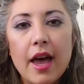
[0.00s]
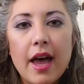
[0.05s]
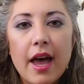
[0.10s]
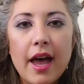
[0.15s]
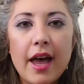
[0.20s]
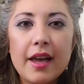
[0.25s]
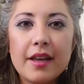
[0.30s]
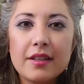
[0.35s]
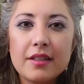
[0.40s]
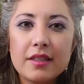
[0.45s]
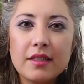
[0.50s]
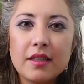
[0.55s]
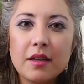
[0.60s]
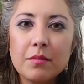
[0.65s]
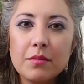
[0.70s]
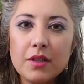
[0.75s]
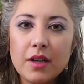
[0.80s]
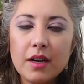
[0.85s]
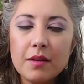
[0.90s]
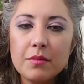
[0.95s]
And
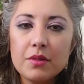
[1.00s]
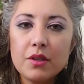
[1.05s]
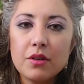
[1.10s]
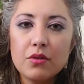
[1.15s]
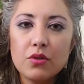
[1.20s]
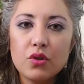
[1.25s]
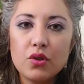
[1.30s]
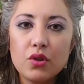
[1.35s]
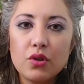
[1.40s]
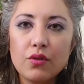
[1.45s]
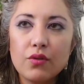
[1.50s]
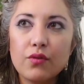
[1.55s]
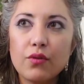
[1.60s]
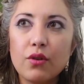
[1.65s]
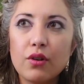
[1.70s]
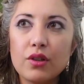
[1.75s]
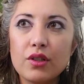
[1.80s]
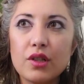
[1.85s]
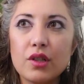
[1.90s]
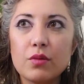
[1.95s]
sometimes those two
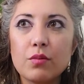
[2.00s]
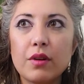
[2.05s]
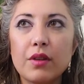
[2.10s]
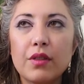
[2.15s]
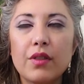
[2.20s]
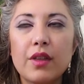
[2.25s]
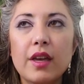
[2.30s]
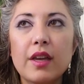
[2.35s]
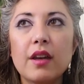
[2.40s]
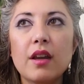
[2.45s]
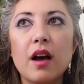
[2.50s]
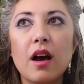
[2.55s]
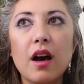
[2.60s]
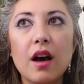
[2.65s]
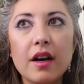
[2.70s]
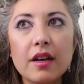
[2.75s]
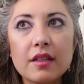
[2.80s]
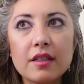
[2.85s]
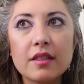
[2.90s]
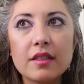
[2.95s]
forces within
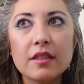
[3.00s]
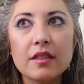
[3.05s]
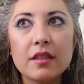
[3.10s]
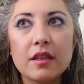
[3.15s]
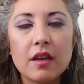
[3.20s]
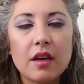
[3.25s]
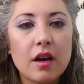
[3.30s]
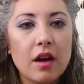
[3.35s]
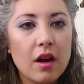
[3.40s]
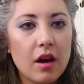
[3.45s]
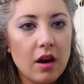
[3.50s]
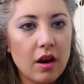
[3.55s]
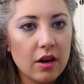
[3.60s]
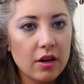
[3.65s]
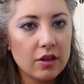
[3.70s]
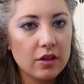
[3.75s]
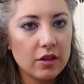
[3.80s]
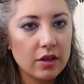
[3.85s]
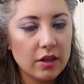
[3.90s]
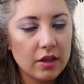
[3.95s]
us
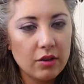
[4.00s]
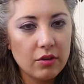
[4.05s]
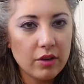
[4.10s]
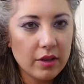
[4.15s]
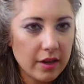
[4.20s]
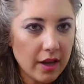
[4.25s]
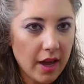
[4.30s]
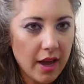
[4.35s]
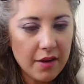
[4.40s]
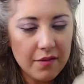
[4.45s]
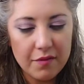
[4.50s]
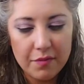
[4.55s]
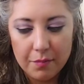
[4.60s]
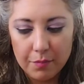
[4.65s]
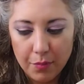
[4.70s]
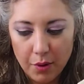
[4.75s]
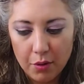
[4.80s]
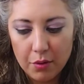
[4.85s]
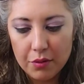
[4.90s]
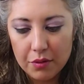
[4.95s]
are, you can have
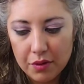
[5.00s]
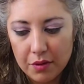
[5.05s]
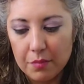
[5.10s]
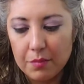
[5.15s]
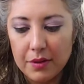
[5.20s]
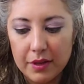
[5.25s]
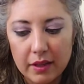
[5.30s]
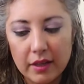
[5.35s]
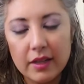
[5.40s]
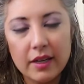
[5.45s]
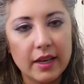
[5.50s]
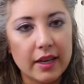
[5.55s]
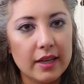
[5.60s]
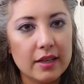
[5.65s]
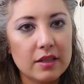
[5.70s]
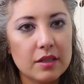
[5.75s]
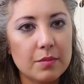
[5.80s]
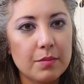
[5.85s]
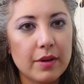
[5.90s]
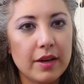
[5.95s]
both
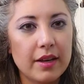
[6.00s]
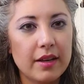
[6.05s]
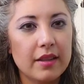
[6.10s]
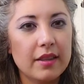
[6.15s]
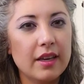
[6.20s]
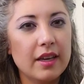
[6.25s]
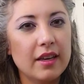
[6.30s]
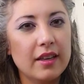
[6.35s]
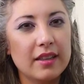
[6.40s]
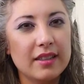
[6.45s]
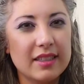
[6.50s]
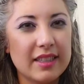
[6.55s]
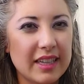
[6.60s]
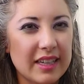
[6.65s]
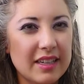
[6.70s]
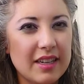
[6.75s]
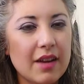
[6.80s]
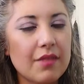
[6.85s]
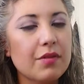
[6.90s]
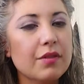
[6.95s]
abilities, but it's
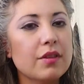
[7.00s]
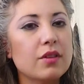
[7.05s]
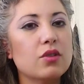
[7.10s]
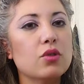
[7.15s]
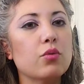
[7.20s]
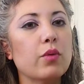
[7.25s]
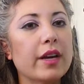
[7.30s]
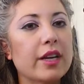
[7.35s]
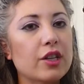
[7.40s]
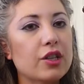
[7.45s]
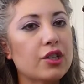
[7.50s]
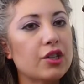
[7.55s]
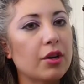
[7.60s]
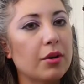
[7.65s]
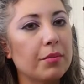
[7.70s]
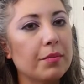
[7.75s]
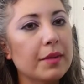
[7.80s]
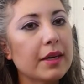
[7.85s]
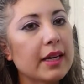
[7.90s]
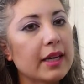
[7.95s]
like never the twain
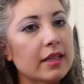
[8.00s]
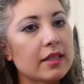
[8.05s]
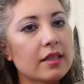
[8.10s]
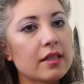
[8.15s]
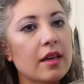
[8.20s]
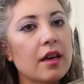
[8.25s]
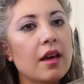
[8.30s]
shall meet.